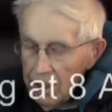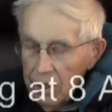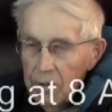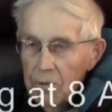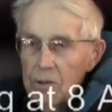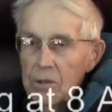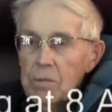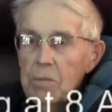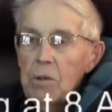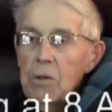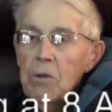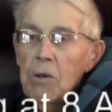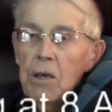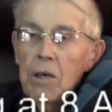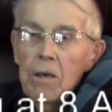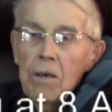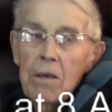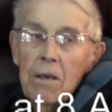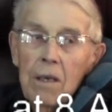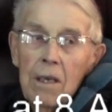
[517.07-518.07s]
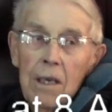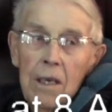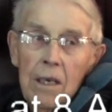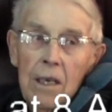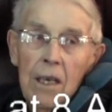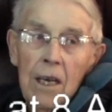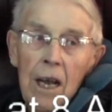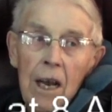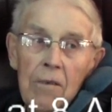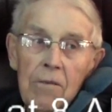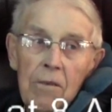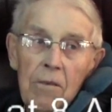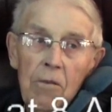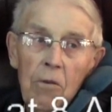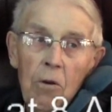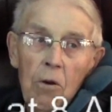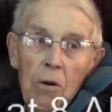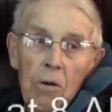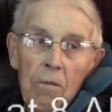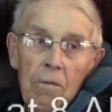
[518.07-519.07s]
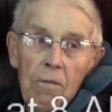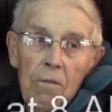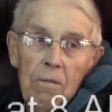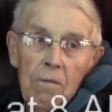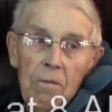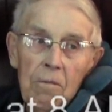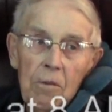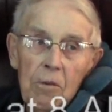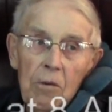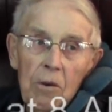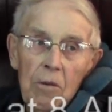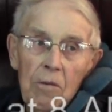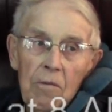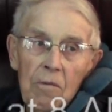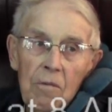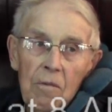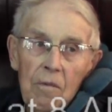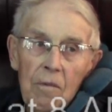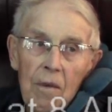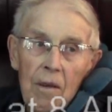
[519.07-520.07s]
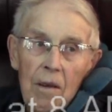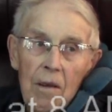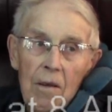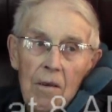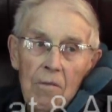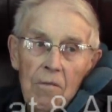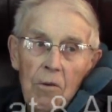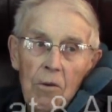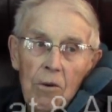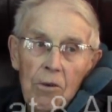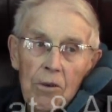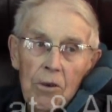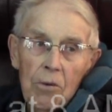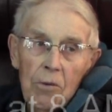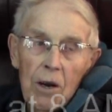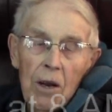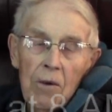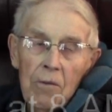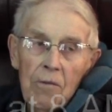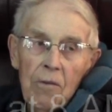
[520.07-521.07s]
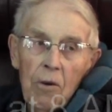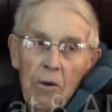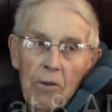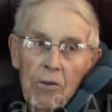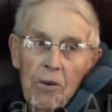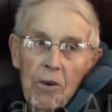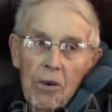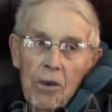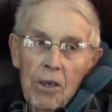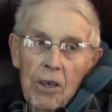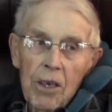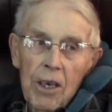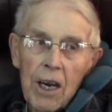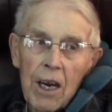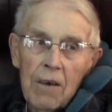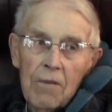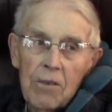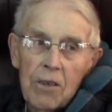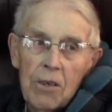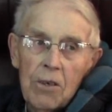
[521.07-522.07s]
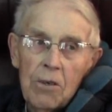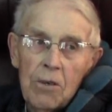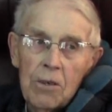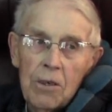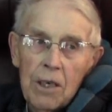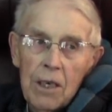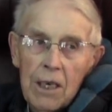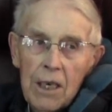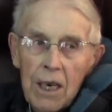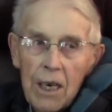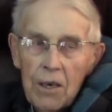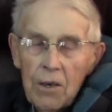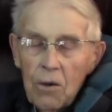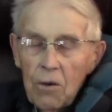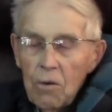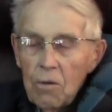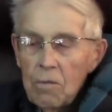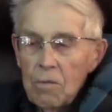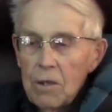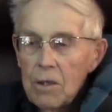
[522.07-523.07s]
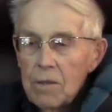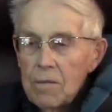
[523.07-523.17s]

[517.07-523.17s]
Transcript: It was between a little after 4, between around 4:30 in the afternoon that I got home.